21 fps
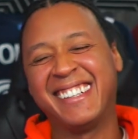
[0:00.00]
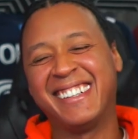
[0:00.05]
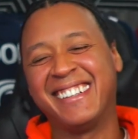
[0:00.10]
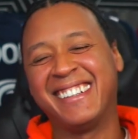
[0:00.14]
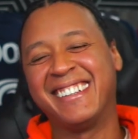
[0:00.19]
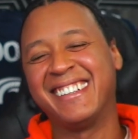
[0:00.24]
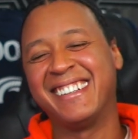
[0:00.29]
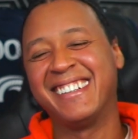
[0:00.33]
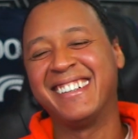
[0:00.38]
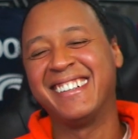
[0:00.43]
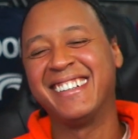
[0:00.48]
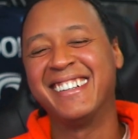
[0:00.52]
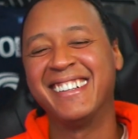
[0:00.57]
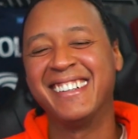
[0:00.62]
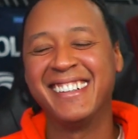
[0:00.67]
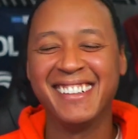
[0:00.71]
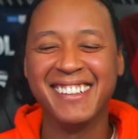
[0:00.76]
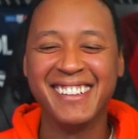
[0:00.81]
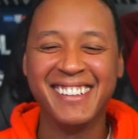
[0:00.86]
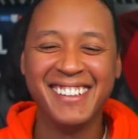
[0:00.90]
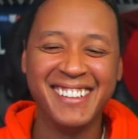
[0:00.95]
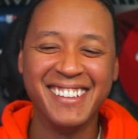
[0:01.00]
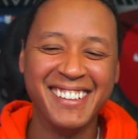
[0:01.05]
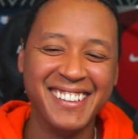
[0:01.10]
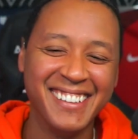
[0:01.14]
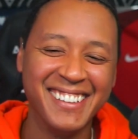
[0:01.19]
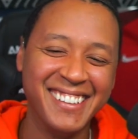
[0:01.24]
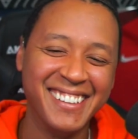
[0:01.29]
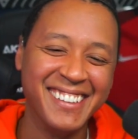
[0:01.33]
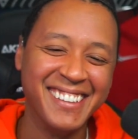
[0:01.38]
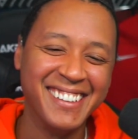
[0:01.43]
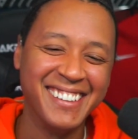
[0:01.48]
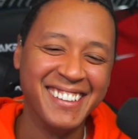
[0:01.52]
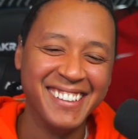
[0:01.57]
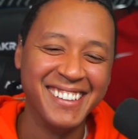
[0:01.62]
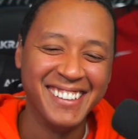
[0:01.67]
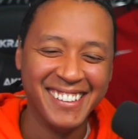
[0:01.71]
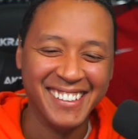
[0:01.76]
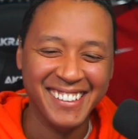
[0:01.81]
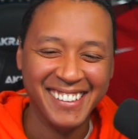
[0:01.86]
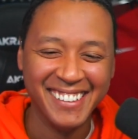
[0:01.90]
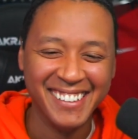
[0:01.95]

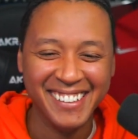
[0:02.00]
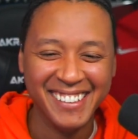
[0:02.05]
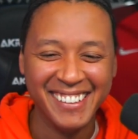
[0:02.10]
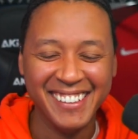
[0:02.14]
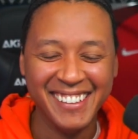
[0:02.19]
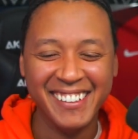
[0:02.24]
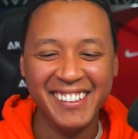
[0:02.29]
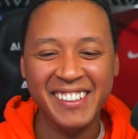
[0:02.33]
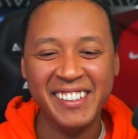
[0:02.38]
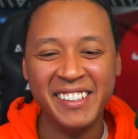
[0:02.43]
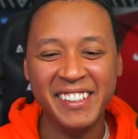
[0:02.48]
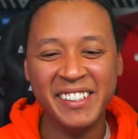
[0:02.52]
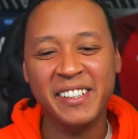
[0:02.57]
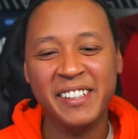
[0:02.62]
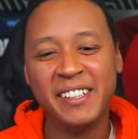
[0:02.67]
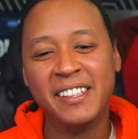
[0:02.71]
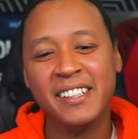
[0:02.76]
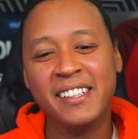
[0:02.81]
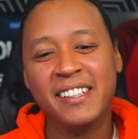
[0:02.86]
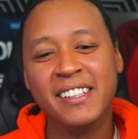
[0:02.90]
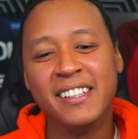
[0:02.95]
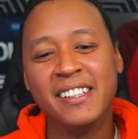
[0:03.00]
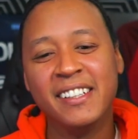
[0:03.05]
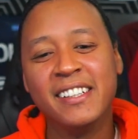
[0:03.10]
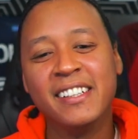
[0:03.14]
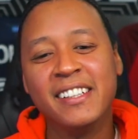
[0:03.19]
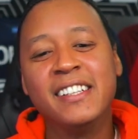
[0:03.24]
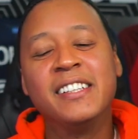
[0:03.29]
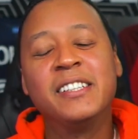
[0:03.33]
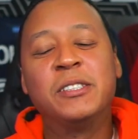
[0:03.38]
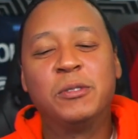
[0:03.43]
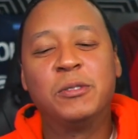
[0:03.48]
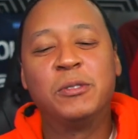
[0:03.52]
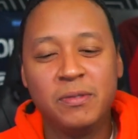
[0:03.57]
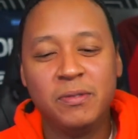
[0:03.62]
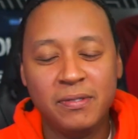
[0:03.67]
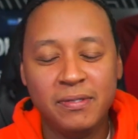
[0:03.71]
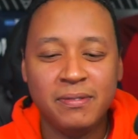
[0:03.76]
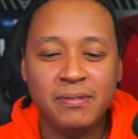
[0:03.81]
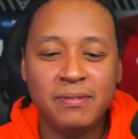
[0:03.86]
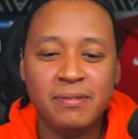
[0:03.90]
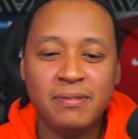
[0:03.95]

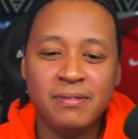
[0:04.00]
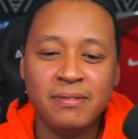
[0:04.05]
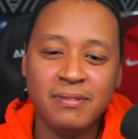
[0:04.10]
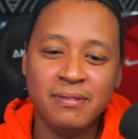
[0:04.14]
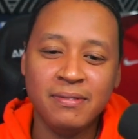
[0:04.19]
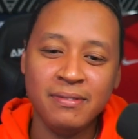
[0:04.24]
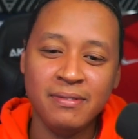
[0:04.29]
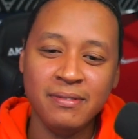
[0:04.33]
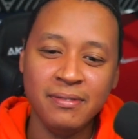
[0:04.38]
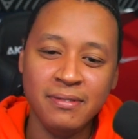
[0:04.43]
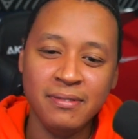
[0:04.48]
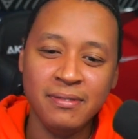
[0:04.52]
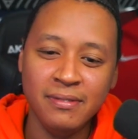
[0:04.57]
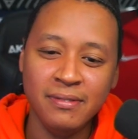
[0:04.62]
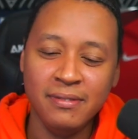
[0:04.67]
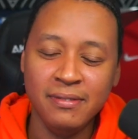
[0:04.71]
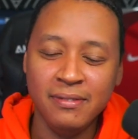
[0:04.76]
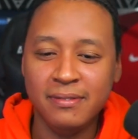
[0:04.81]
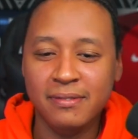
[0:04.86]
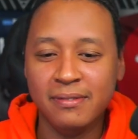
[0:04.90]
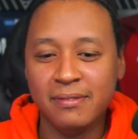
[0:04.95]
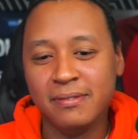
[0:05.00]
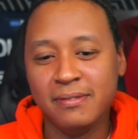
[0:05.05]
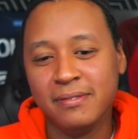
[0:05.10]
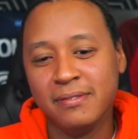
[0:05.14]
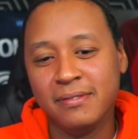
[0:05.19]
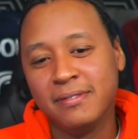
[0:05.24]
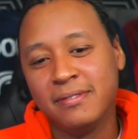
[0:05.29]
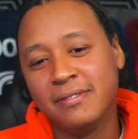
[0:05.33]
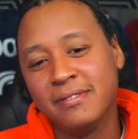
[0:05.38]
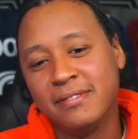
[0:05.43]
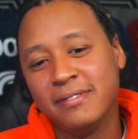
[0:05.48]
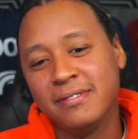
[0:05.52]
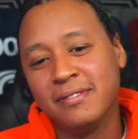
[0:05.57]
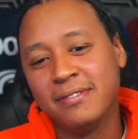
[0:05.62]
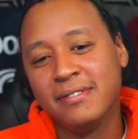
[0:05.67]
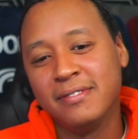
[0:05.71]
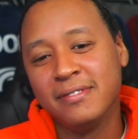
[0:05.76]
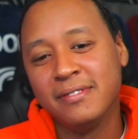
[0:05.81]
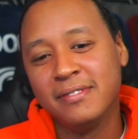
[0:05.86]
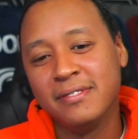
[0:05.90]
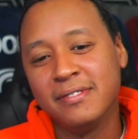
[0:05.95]

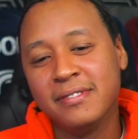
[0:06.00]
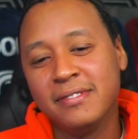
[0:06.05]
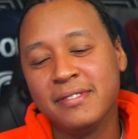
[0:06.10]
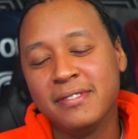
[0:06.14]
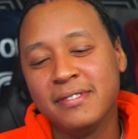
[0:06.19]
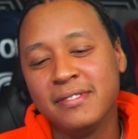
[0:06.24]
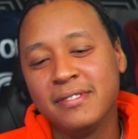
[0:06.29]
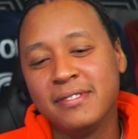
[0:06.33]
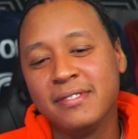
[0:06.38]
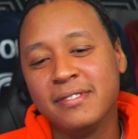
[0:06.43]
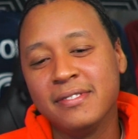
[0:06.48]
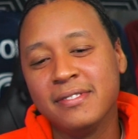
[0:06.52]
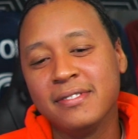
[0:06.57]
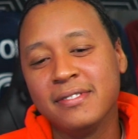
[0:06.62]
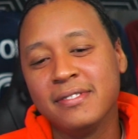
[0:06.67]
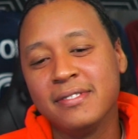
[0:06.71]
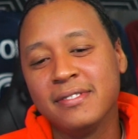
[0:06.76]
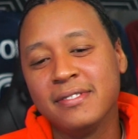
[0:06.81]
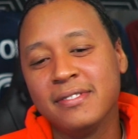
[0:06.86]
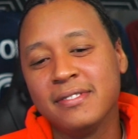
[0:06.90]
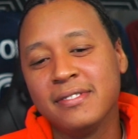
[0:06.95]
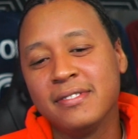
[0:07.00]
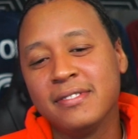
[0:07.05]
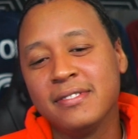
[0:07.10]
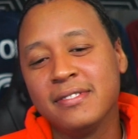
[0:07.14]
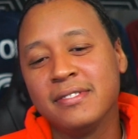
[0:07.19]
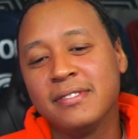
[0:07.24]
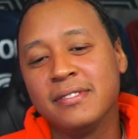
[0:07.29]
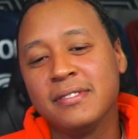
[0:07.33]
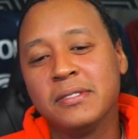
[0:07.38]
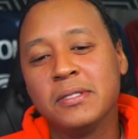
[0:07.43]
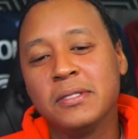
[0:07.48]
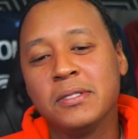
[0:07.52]
[no speech]